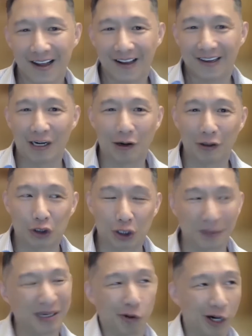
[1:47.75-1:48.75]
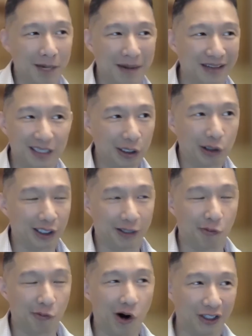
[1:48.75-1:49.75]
you shouldn't be worried about the nuclear war.